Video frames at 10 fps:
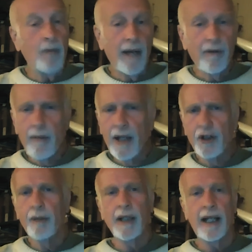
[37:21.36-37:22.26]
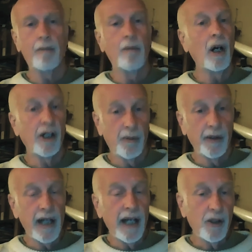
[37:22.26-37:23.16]
I haven't mentioned the planet Mars,
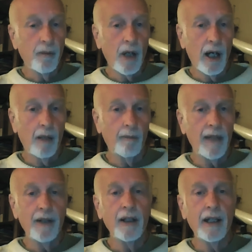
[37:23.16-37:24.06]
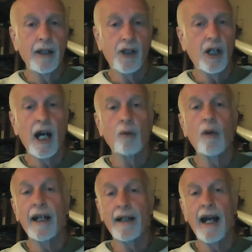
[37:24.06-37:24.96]
but that's um, in the sky
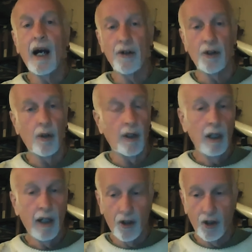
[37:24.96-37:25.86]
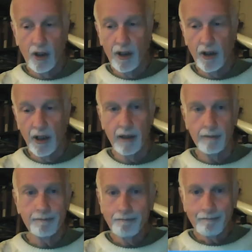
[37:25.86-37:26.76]
right now, so I shouldn't um,